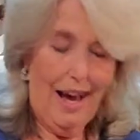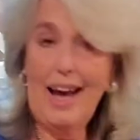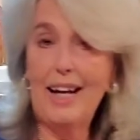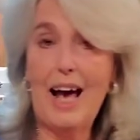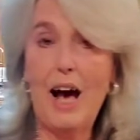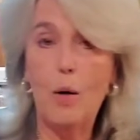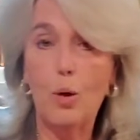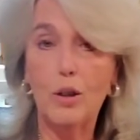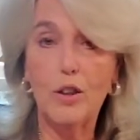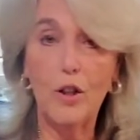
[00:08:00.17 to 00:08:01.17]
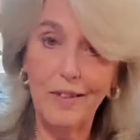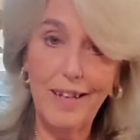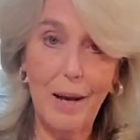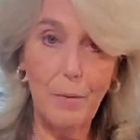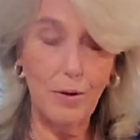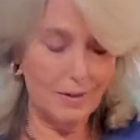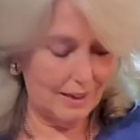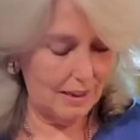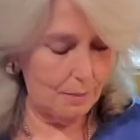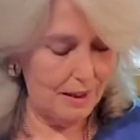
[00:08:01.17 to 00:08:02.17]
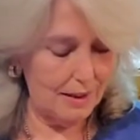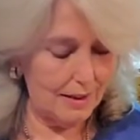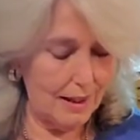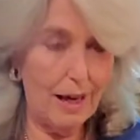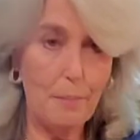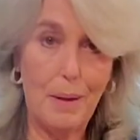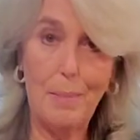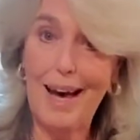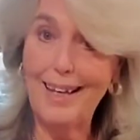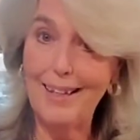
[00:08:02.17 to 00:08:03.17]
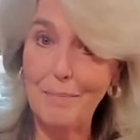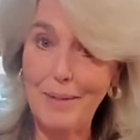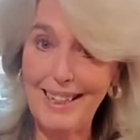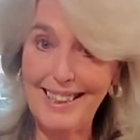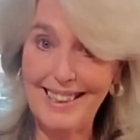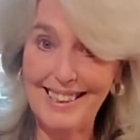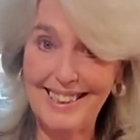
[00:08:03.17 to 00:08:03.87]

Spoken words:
And I will turn the timer on 6 minutes and be back in a minute.